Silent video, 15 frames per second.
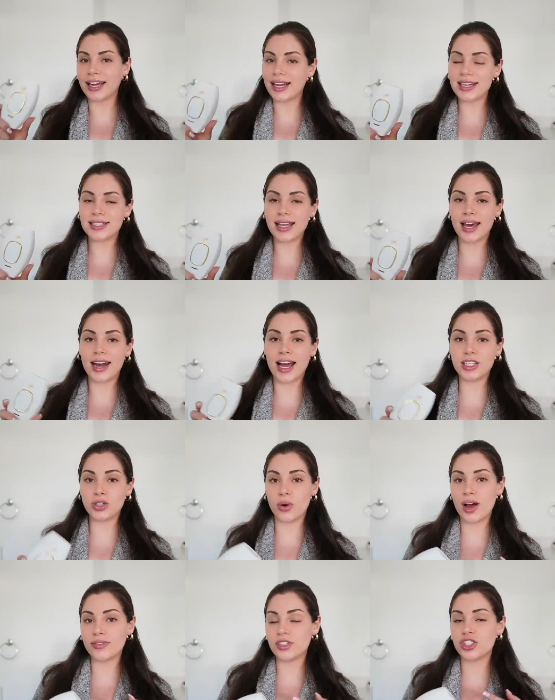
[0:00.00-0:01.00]
Like I said, I
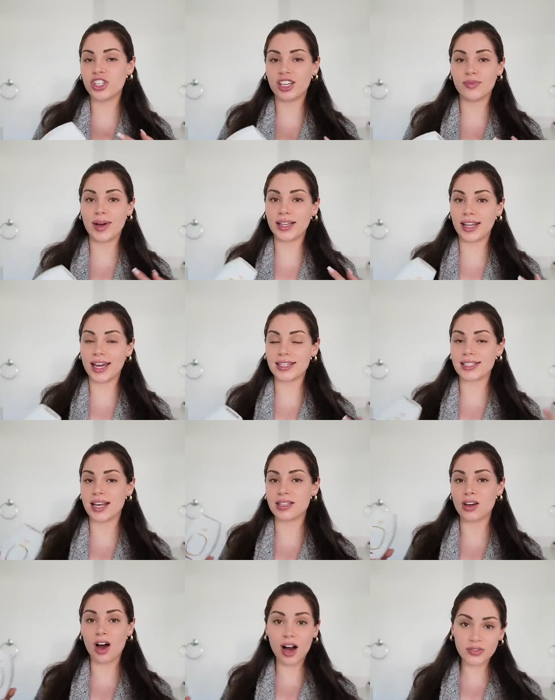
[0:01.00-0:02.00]
don't have to shave my legs
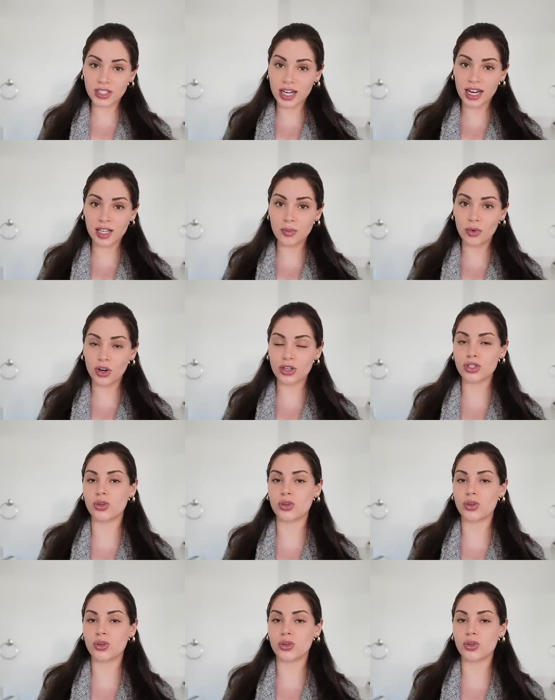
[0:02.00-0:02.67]
as often anymore.